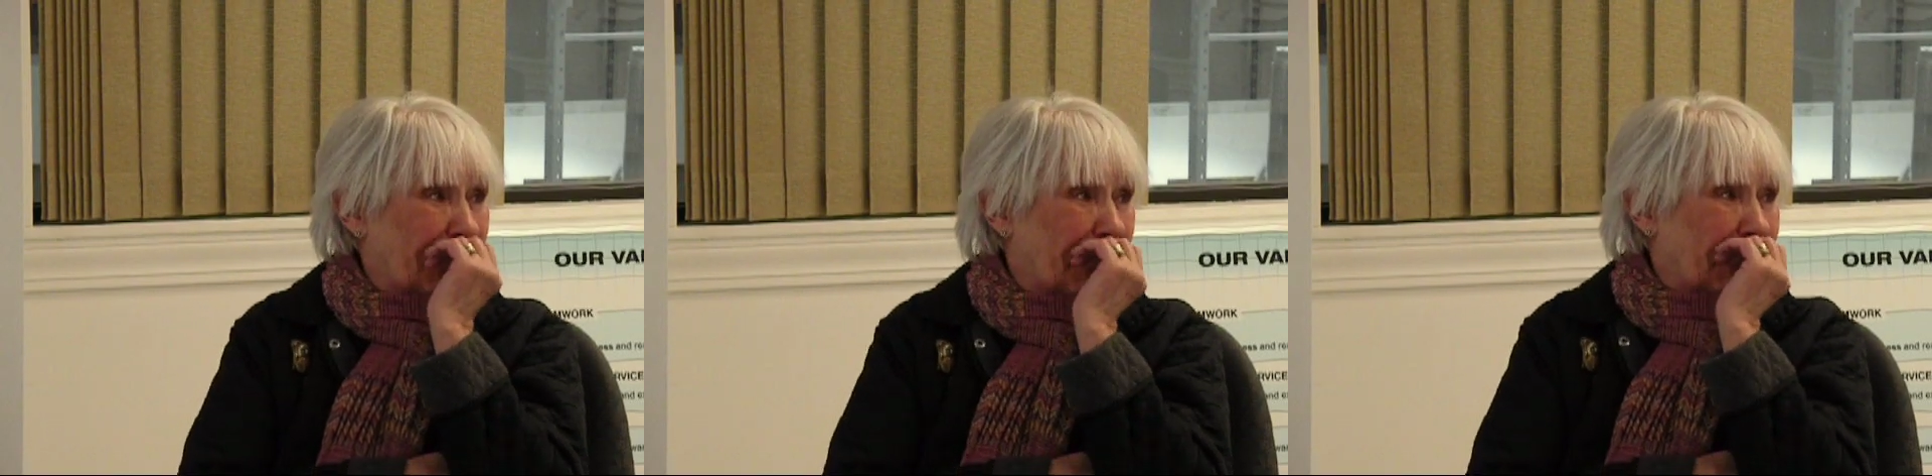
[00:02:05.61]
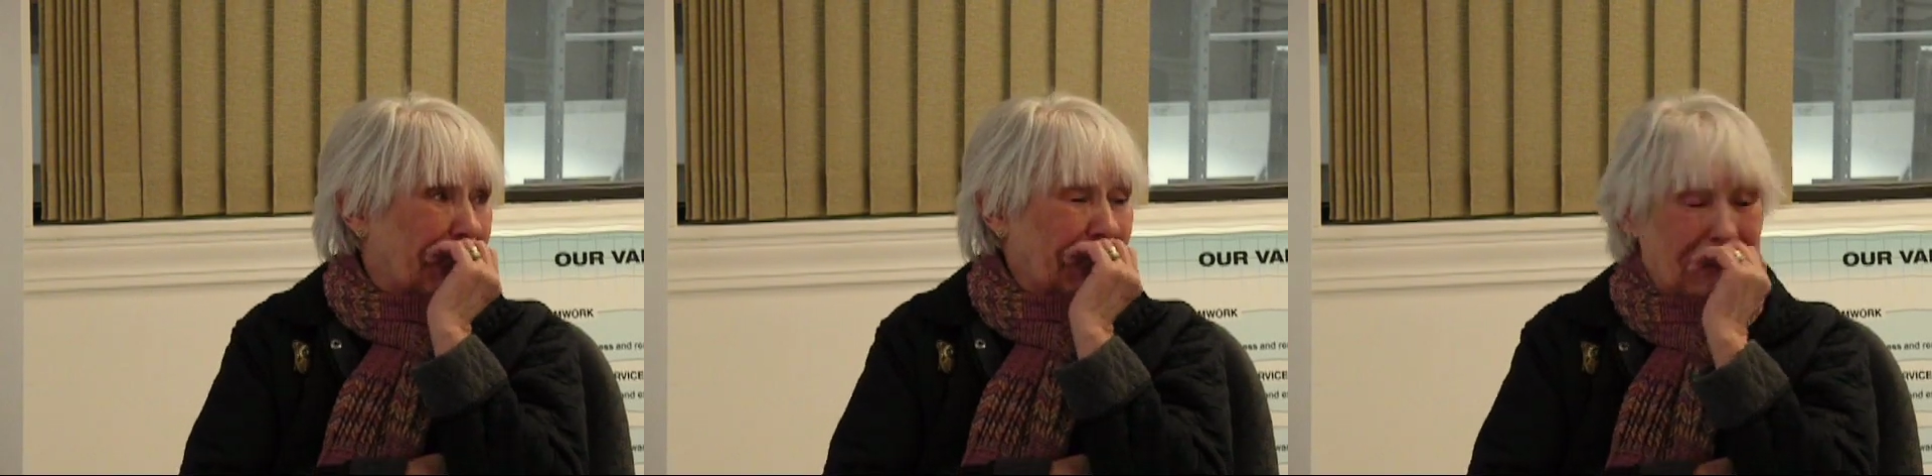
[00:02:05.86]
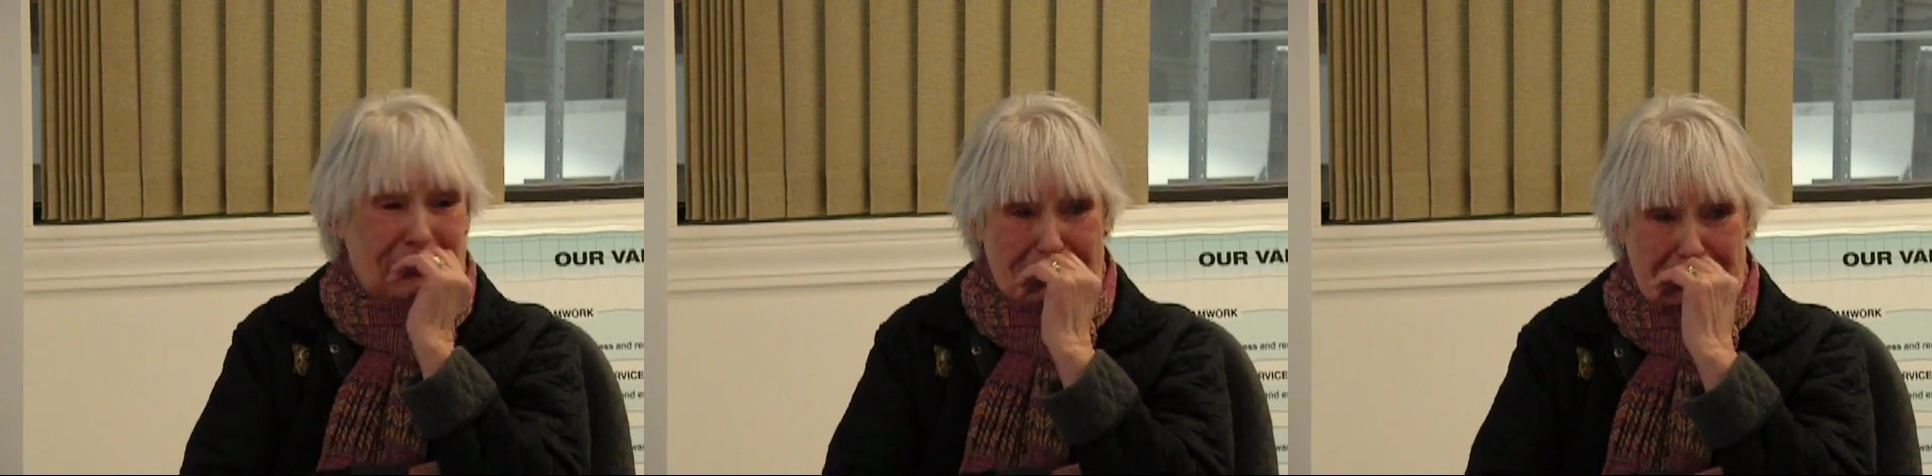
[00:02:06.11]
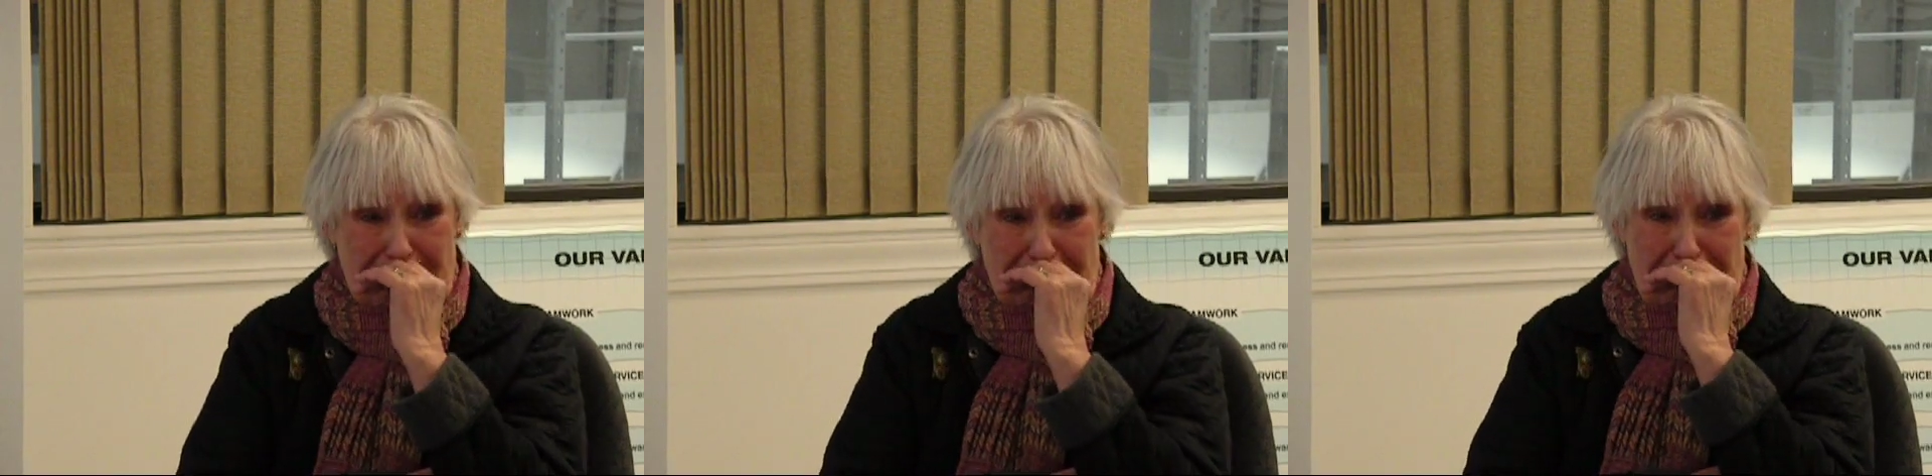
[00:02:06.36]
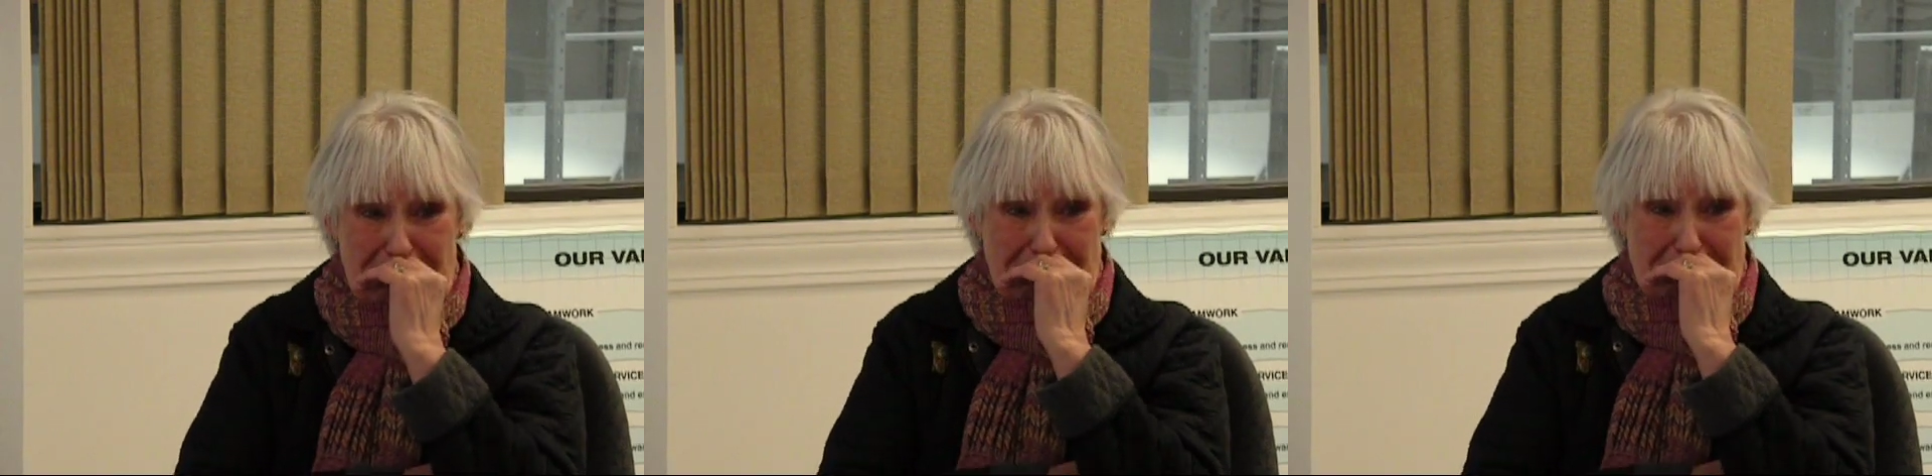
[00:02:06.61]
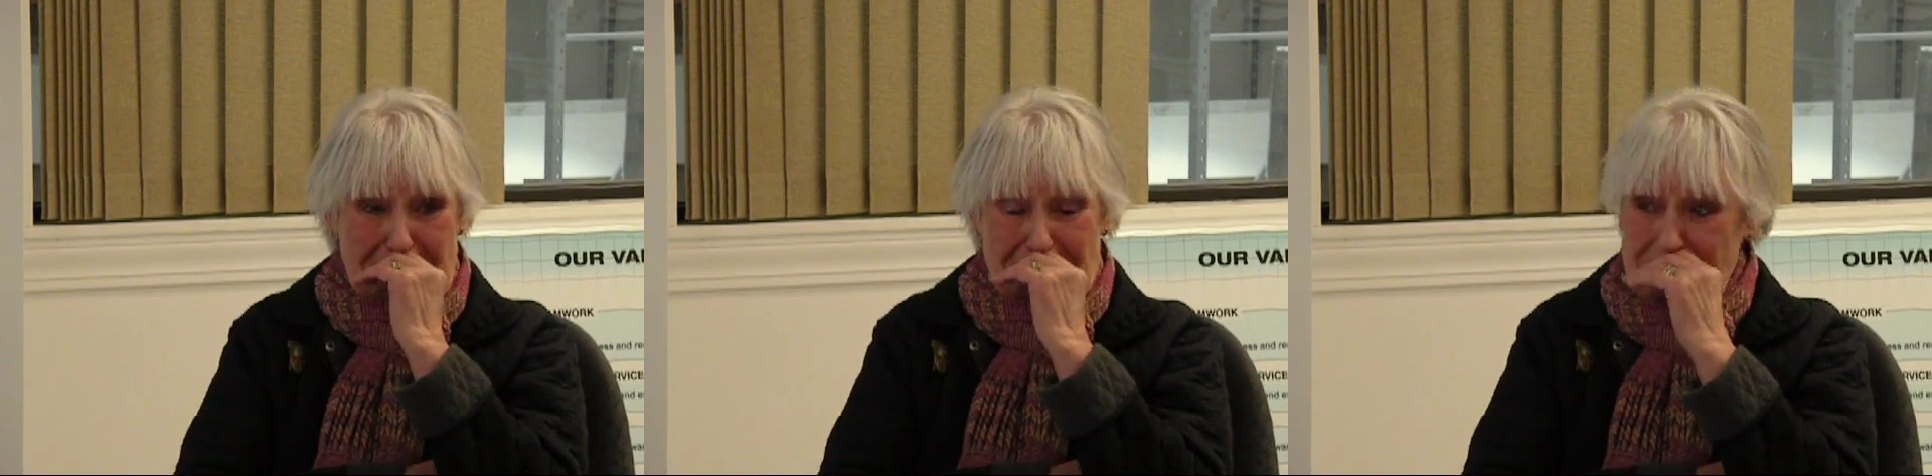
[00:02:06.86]
Is that fair?
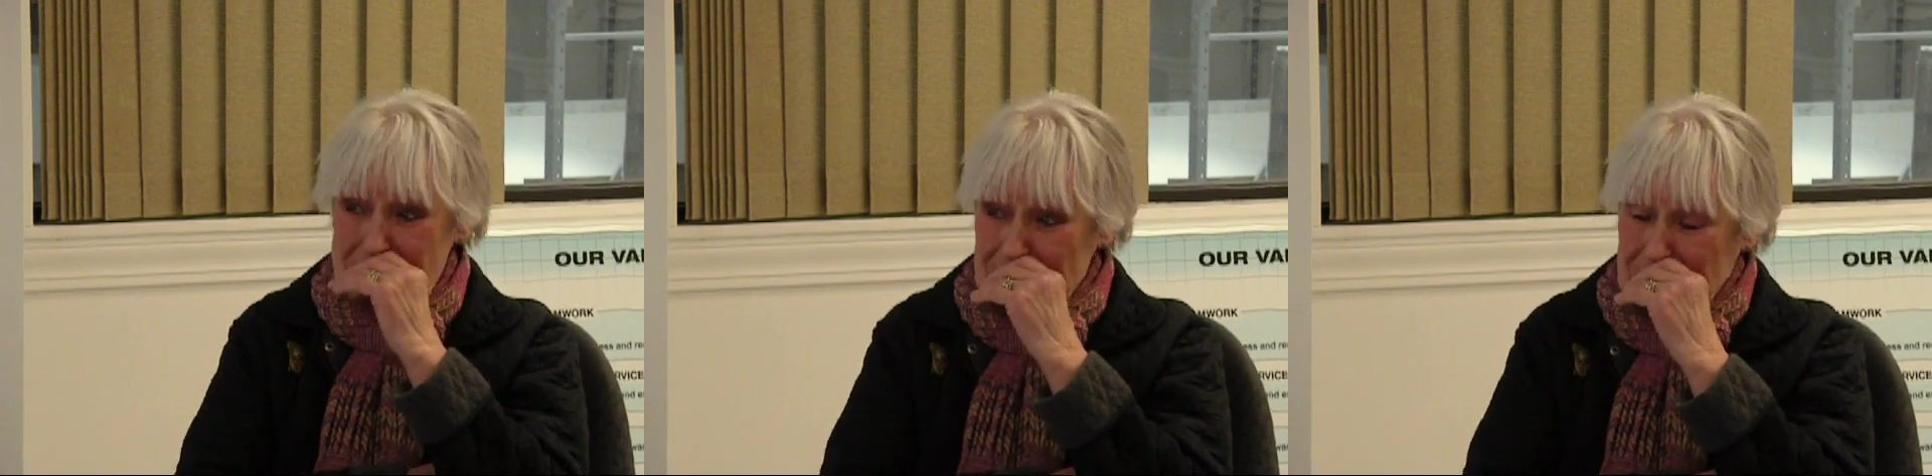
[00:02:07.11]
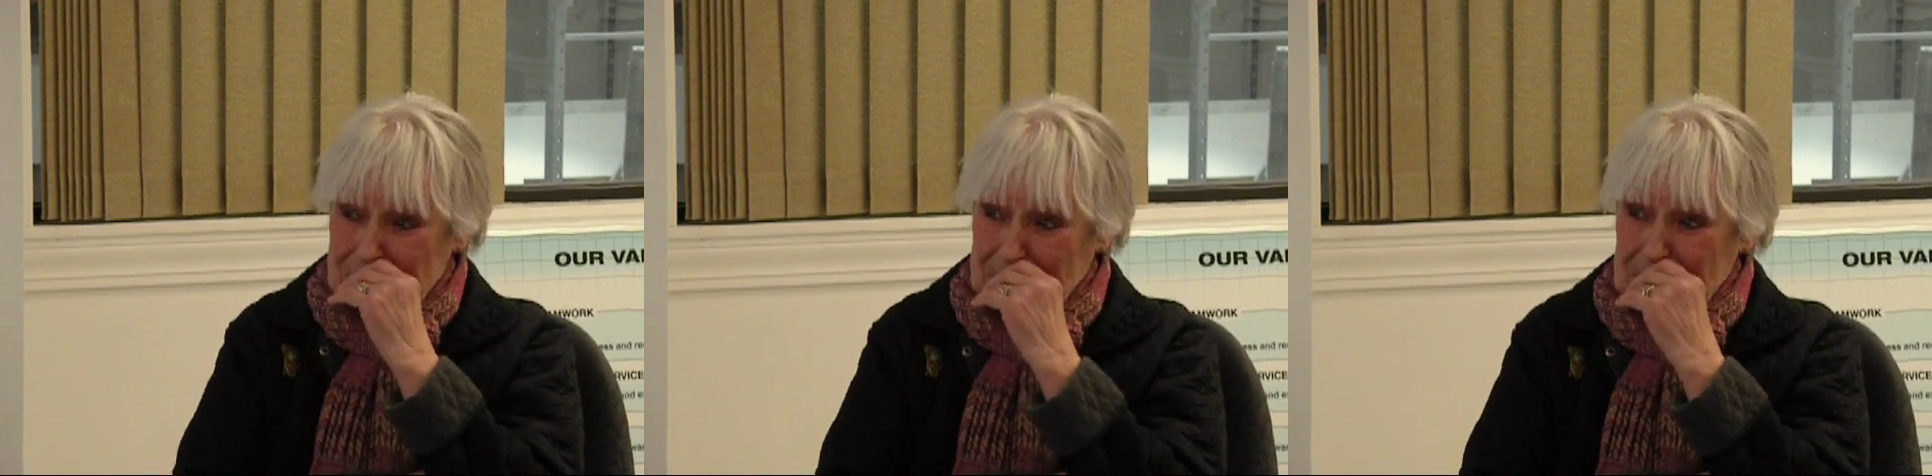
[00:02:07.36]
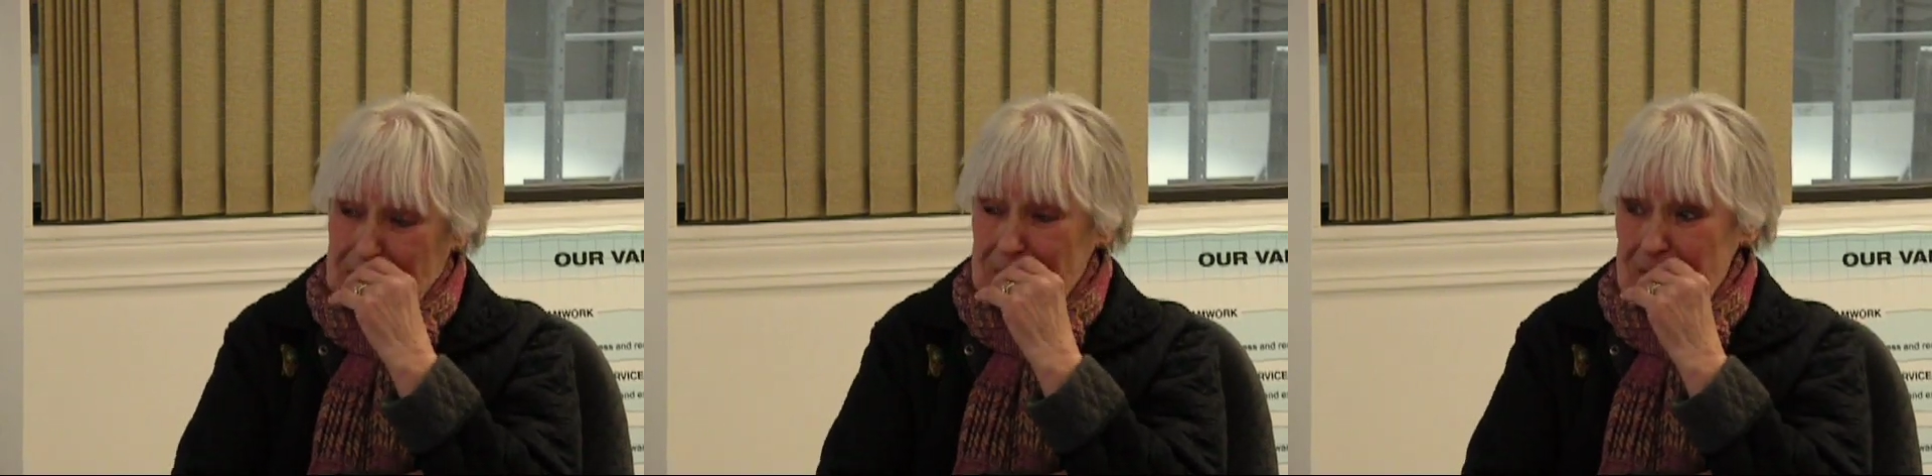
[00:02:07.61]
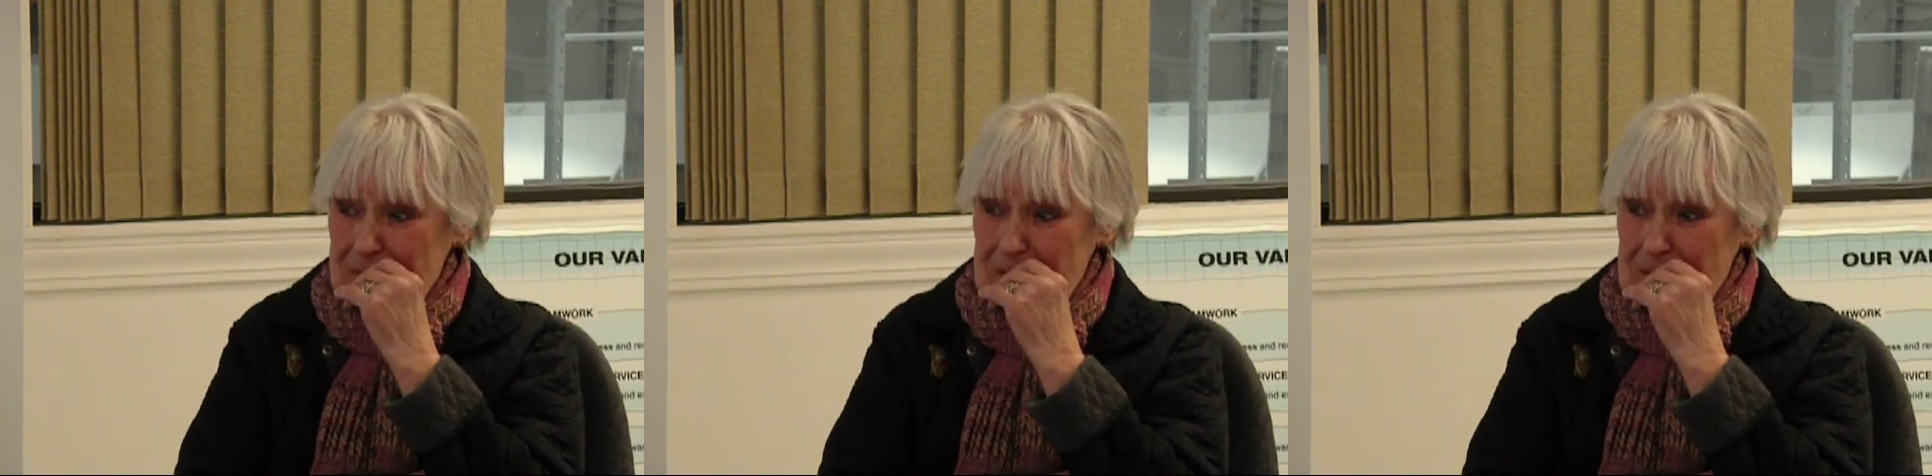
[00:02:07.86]
Okay,